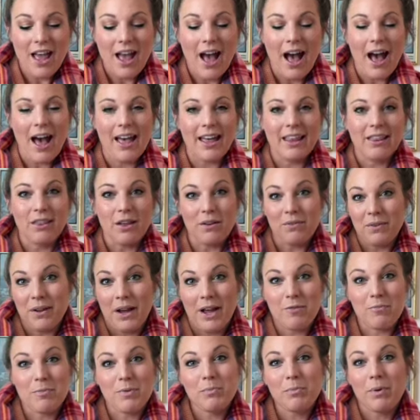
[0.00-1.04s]
I love it.
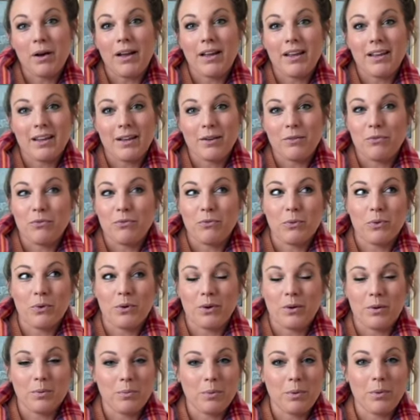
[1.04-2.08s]
I've been buying it
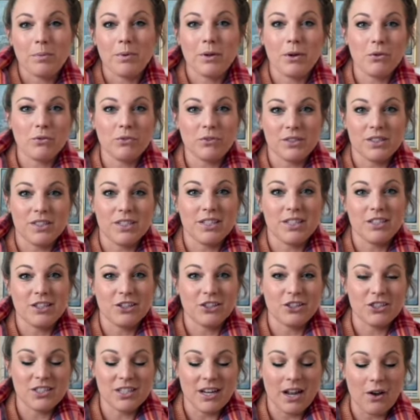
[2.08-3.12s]
for probably over 10
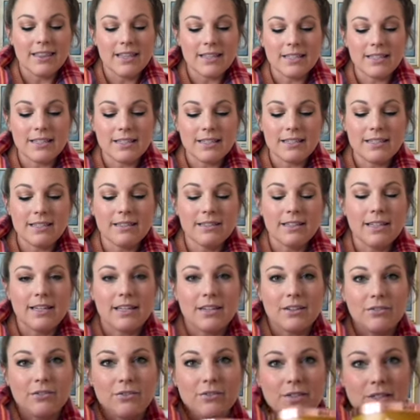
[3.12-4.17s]
years now. This is
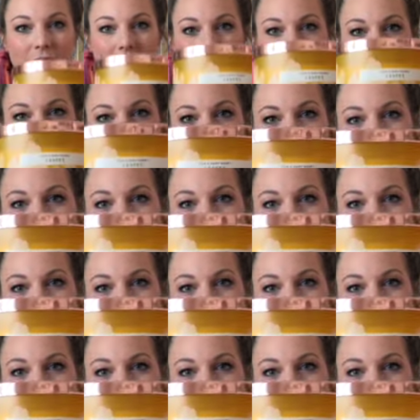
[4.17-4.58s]
Leaves.